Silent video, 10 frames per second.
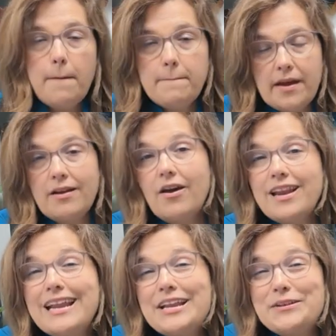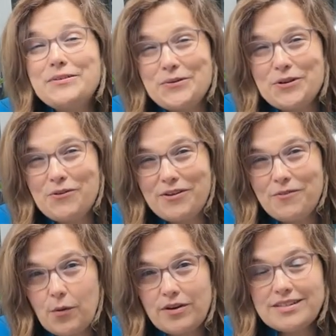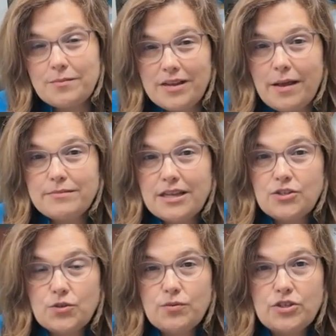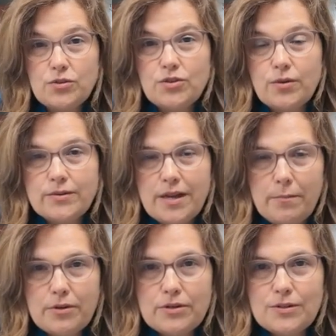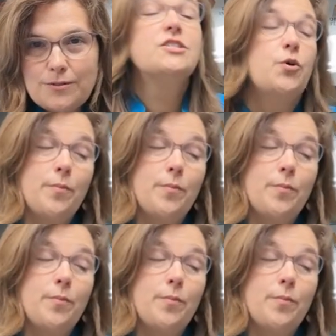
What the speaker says: But on any new loan going forward, sometimes they do reduce those numbers. So